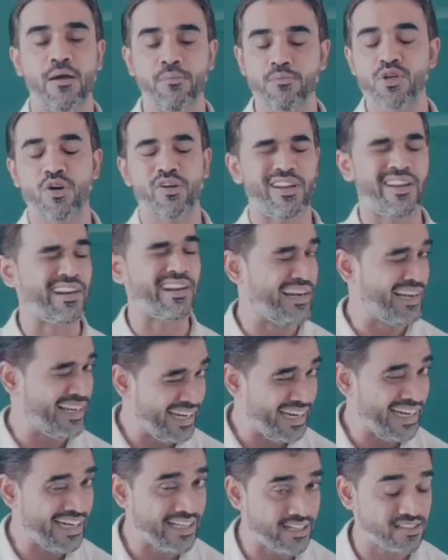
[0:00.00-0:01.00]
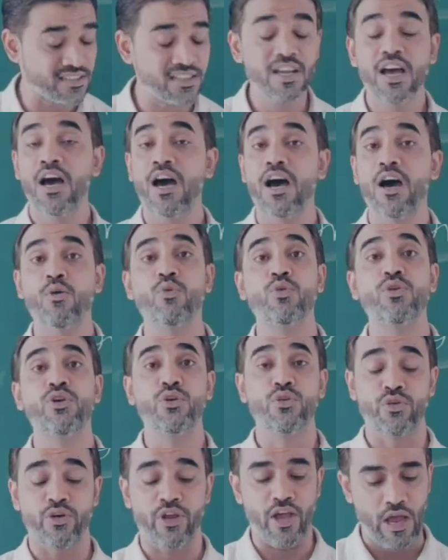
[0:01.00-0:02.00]
I am sorry, leaders, how would
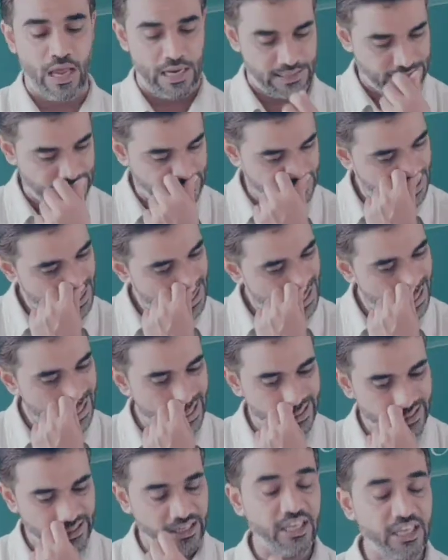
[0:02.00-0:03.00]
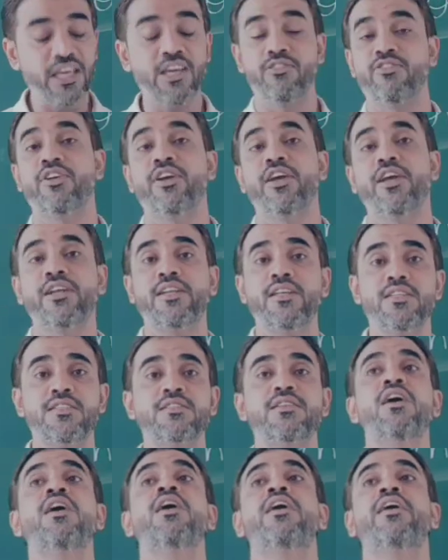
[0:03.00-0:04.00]
you react? And if it
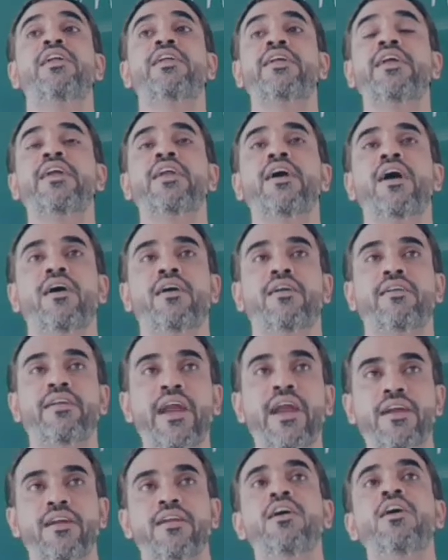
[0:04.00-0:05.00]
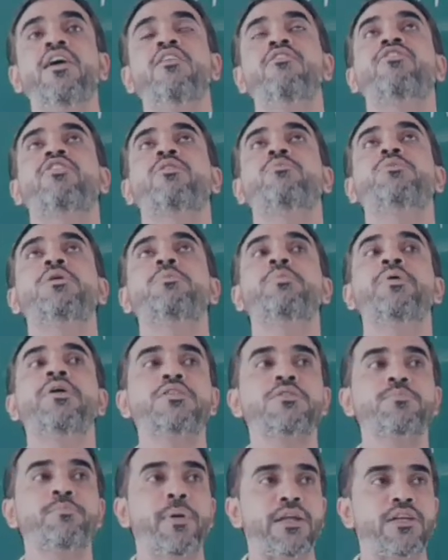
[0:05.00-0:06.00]
is read from the
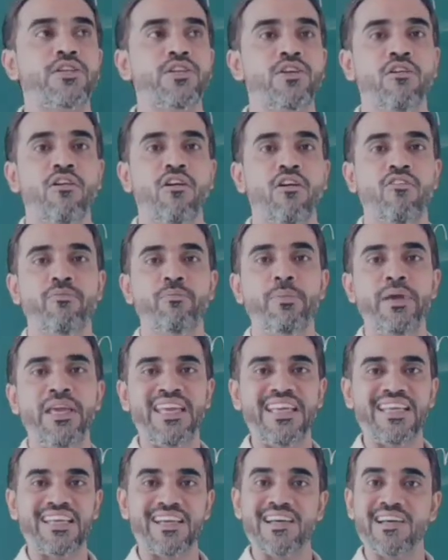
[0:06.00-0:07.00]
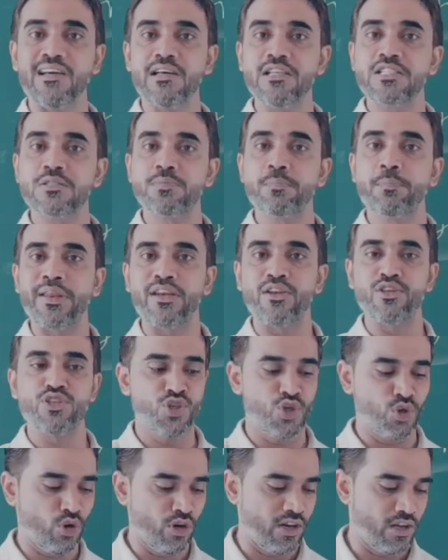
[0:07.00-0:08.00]
perspective of being
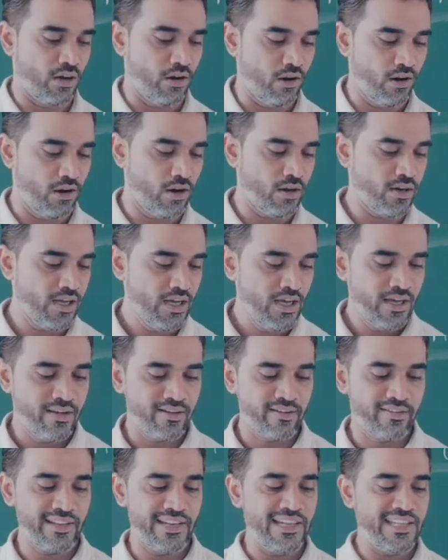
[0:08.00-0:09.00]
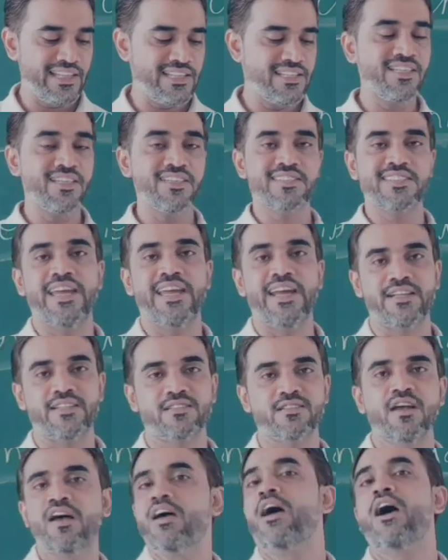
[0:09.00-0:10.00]
spiritual or religious
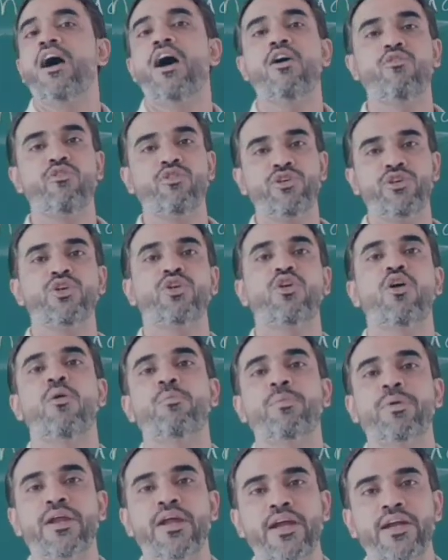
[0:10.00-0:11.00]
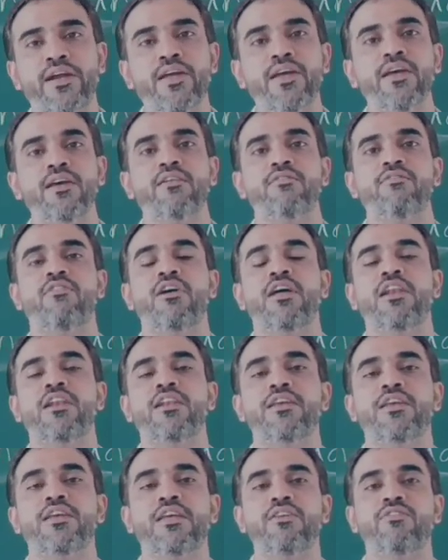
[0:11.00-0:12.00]
heads, how would you comprehend? Well,
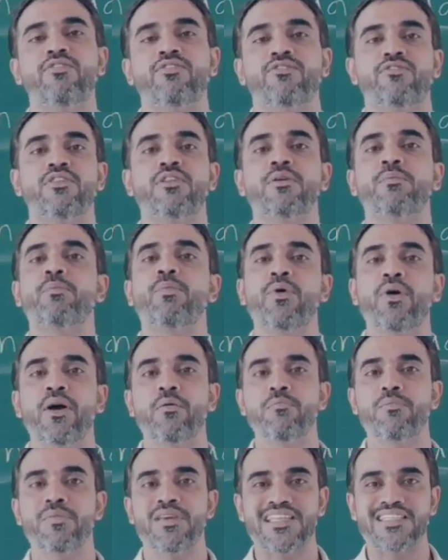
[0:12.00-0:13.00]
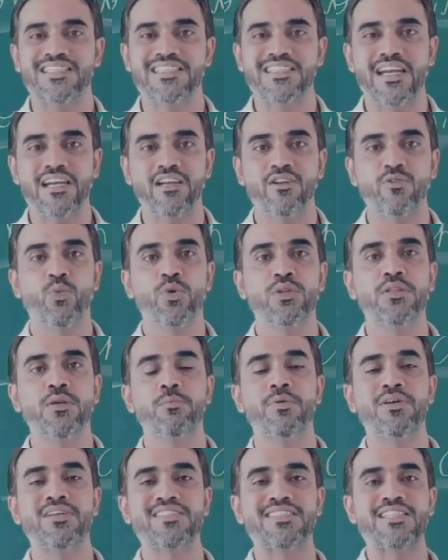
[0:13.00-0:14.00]
if the poem is read with the
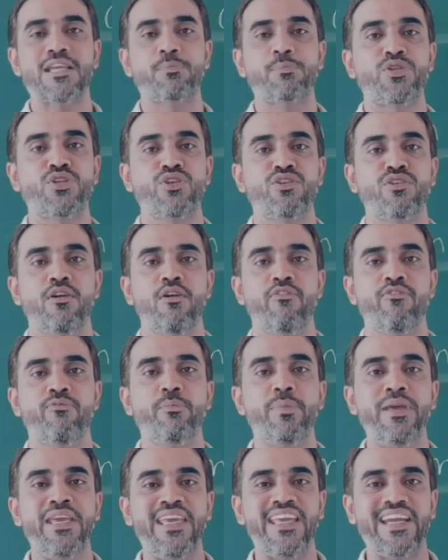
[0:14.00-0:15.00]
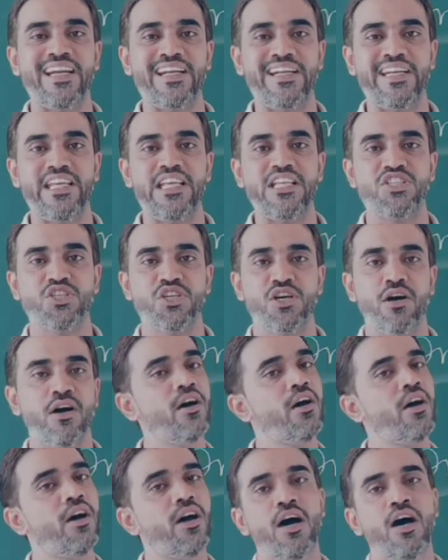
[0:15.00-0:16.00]
perception of being a teacher,
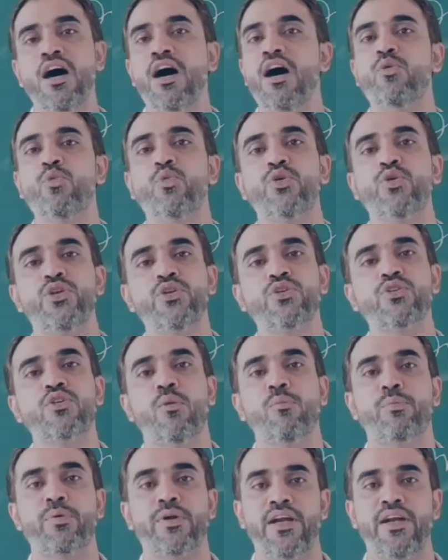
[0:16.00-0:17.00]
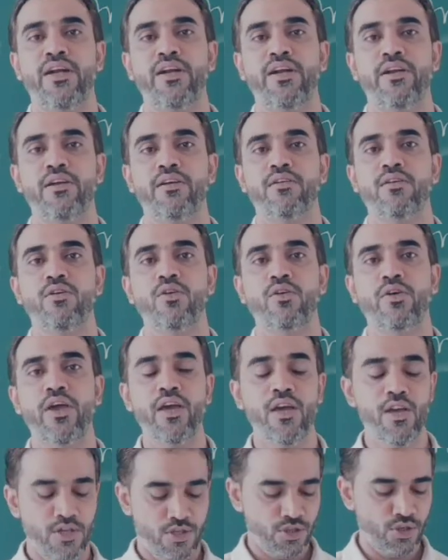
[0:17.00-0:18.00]
how would you comprehend it?
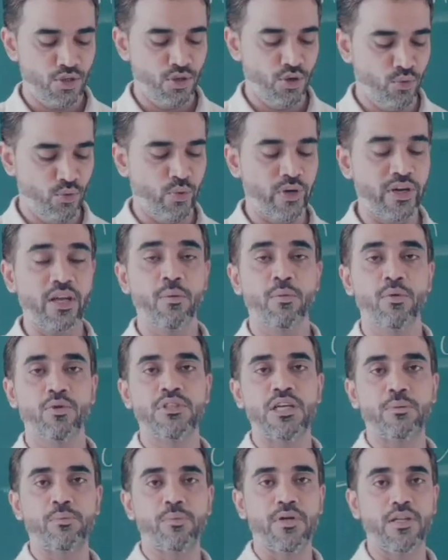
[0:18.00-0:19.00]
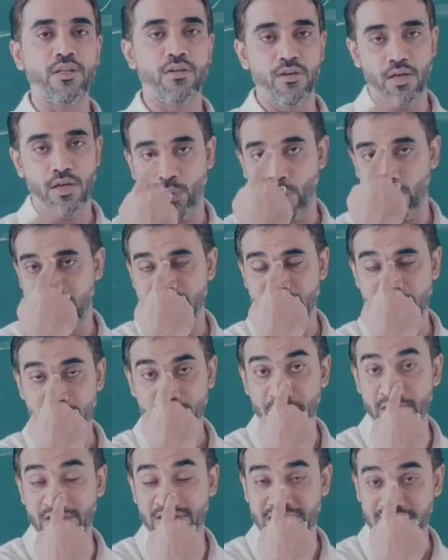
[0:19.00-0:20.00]
Okay, so don't worry about that particular
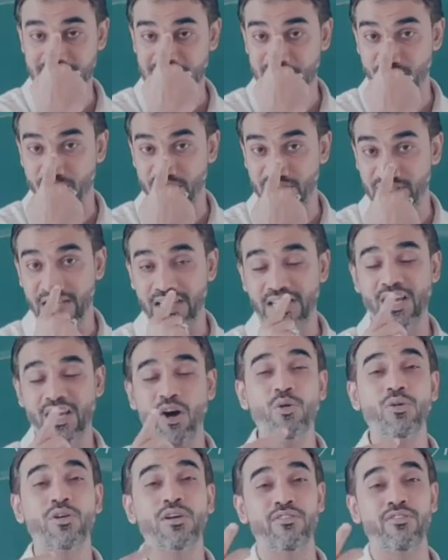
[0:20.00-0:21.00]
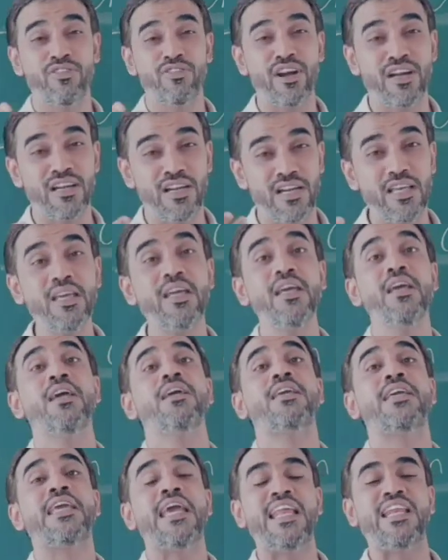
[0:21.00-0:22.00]
question, but see to it that how
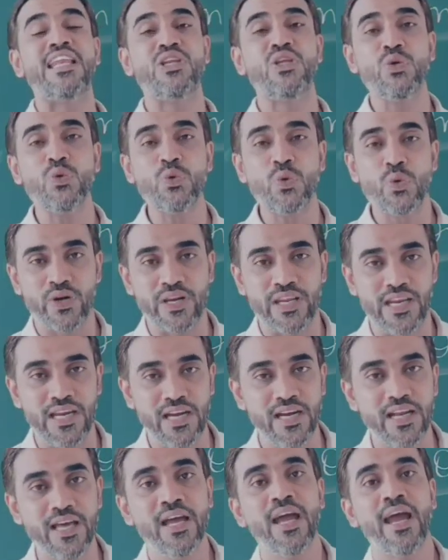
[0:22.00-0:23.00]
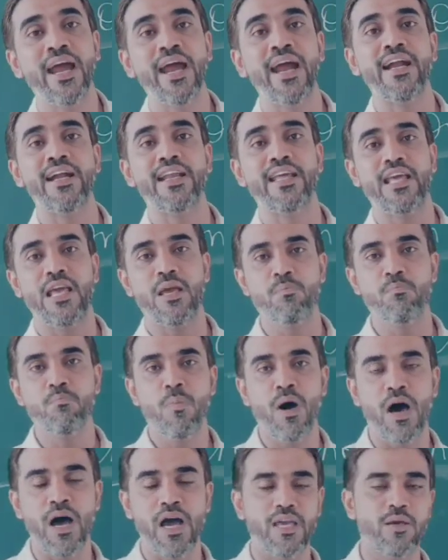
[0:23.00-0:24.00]
differently can you read and
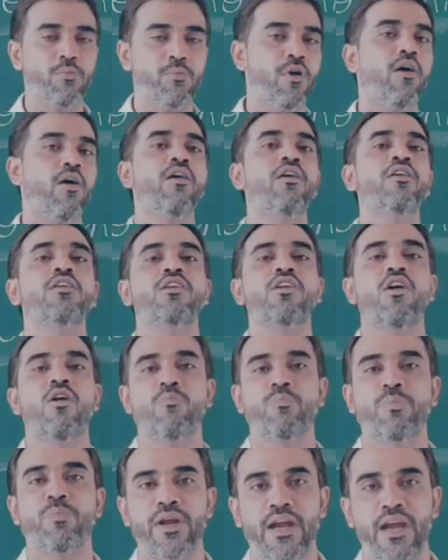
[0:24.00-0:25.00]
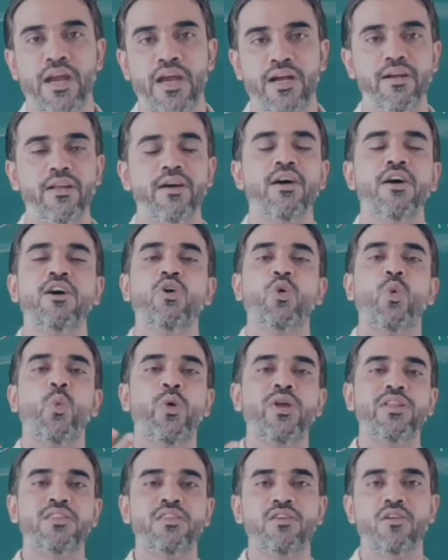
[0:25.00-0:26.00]
imbibe or comprehend
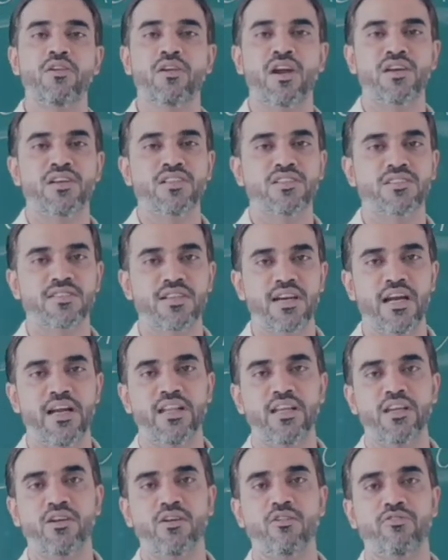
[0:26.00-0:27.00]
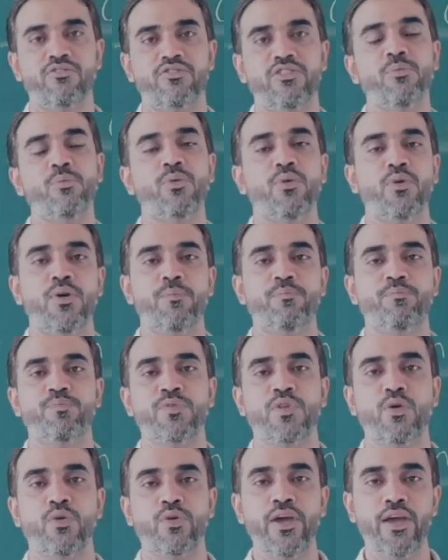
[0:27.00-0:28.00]
with your understanding of the poem.
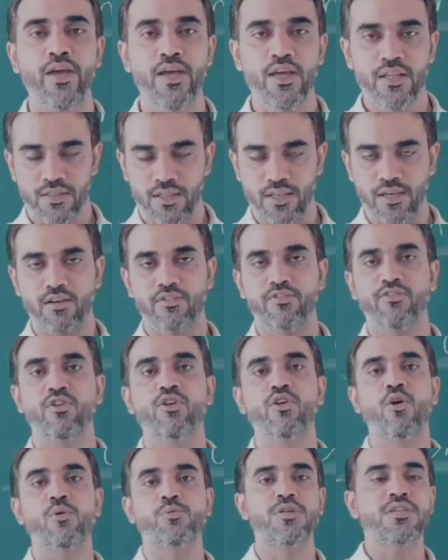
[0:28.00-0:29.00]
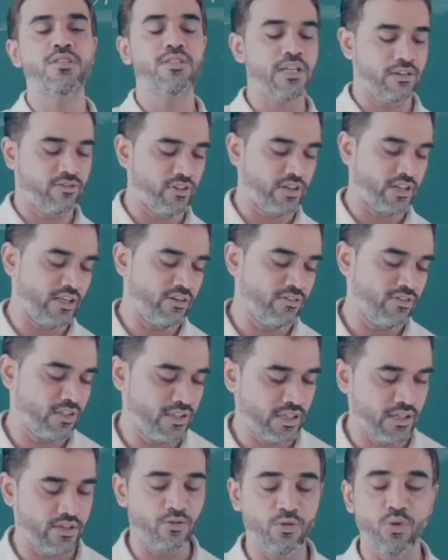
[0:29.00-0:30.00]
Okay, there are 4 options that were given
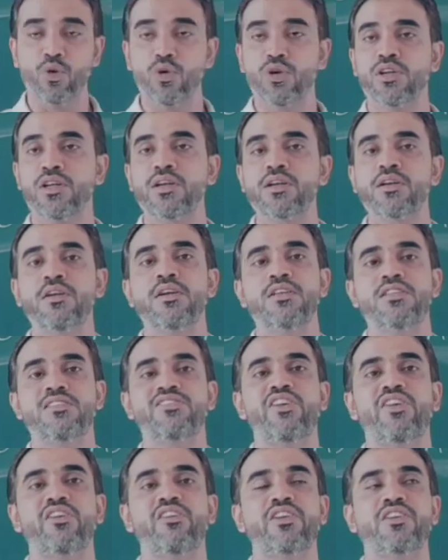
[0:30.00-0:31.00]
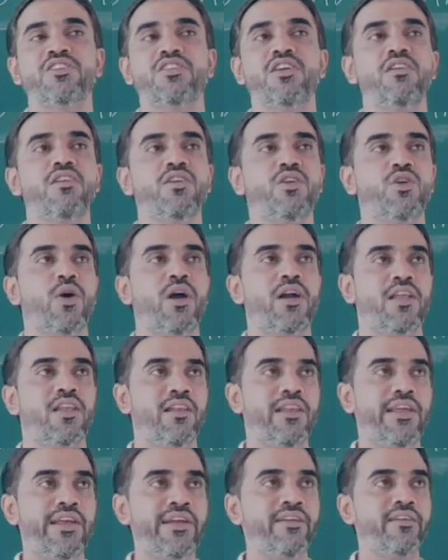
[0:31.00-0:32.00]
there. Older generation, you had a
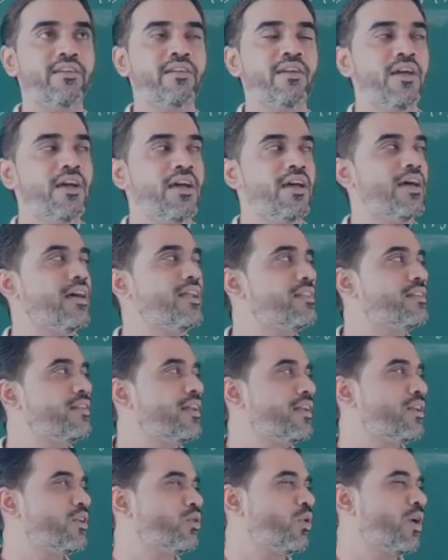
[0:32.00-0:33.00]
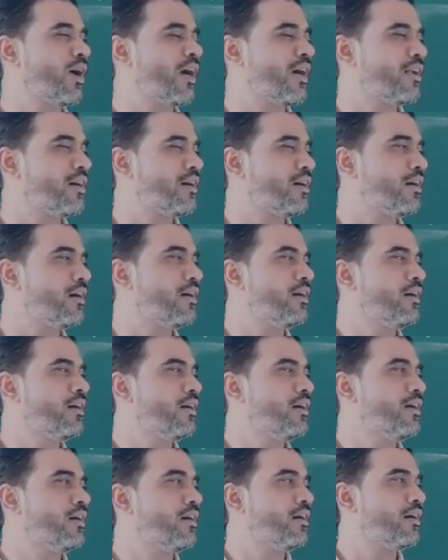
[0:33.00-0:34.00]
leader, and then you had
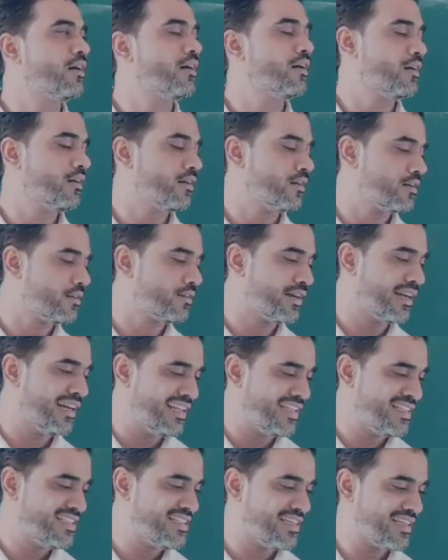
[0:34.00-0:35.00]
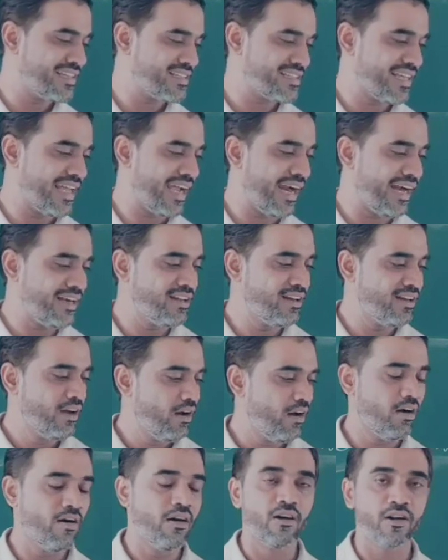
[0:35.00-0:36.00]
a religious
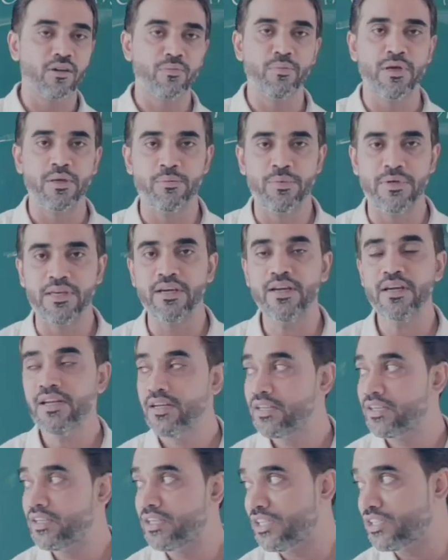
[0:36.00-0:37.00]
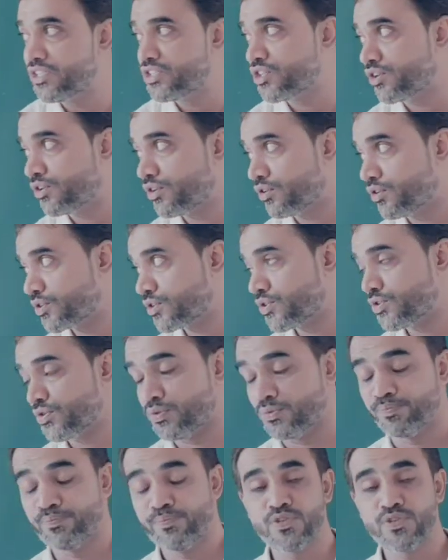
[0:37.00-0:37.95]
head, or maybe a teacher or so.